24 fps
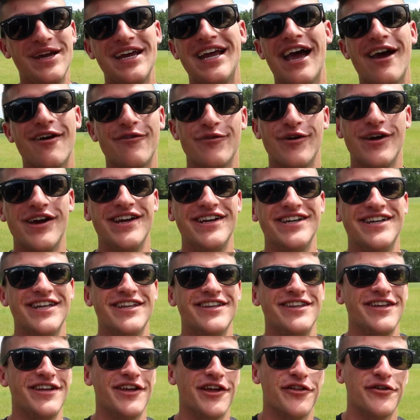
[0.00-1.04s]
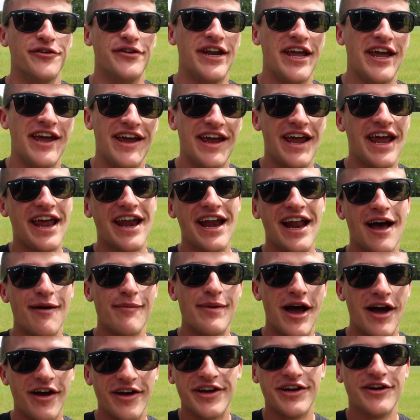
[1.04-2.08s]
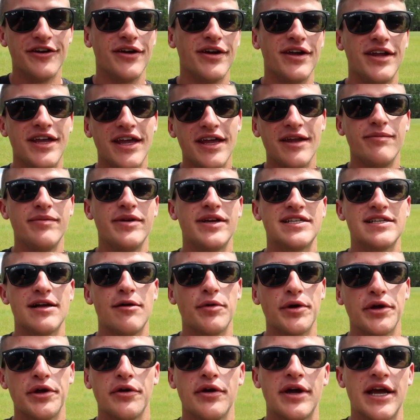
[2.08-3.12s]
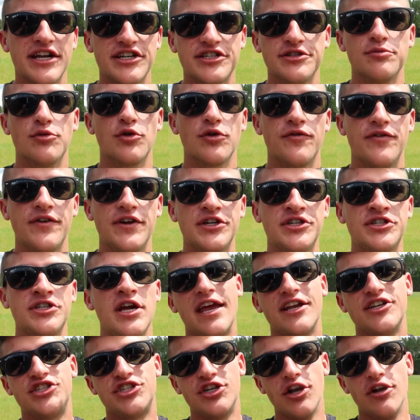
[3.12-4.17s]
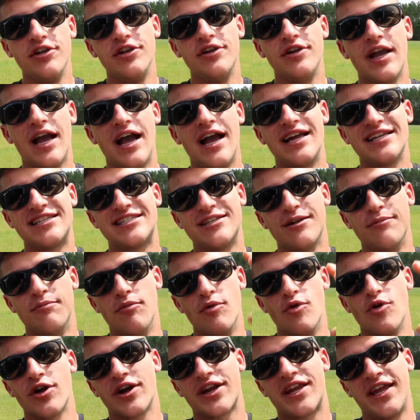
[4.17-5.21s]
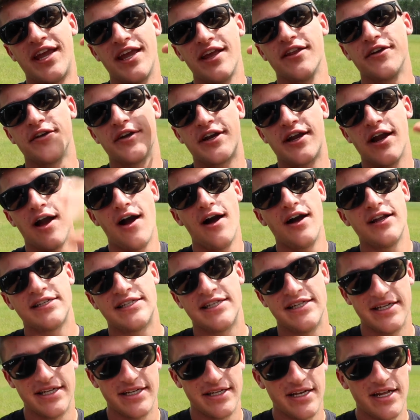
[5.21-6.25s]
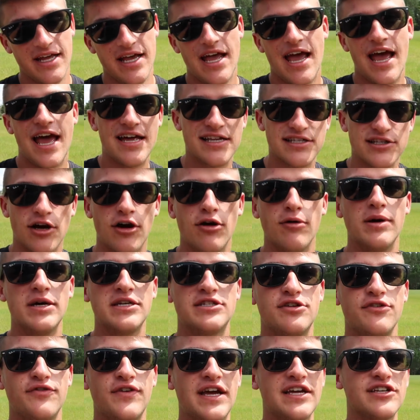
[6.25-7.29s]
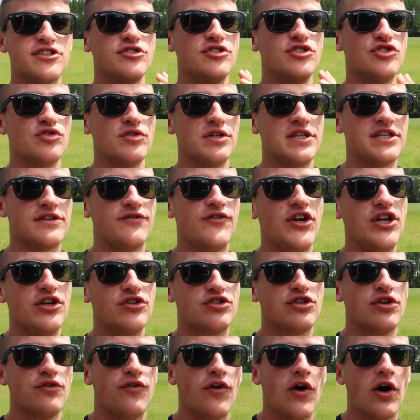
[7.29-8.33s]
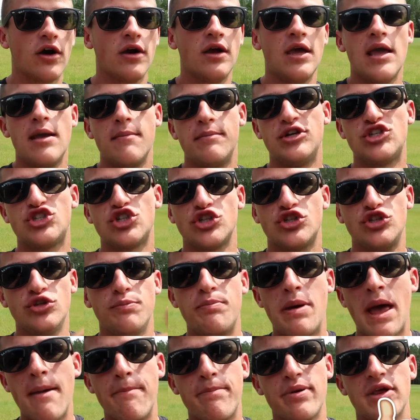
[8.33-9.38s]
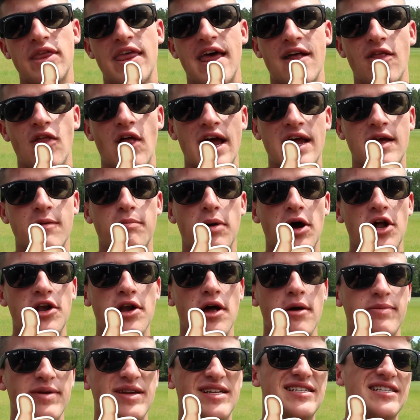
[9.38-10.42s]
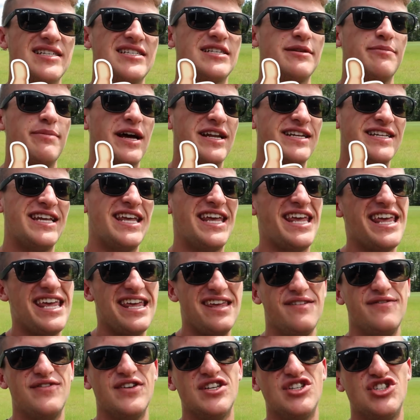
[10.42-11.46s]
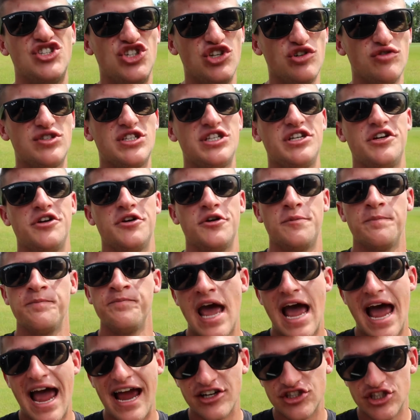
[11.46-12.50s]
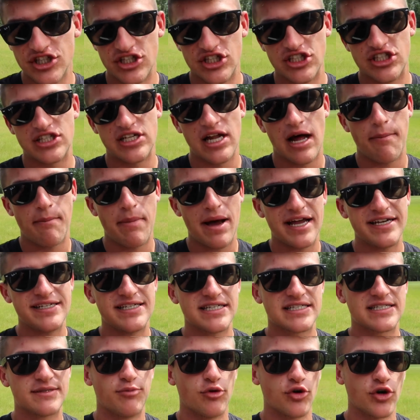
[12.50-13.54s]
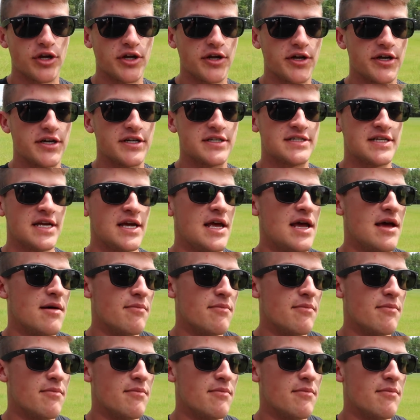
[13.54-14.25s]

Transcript: we got reined in the other day and I'm out here again because I wanna go catch some more fish and show you guys some more killer content as always. So if you guys are enjoying this video so far, be sure to pepper that like button up because it's about to get even juicier. I actually just stopped by Dick's Sporting Goods,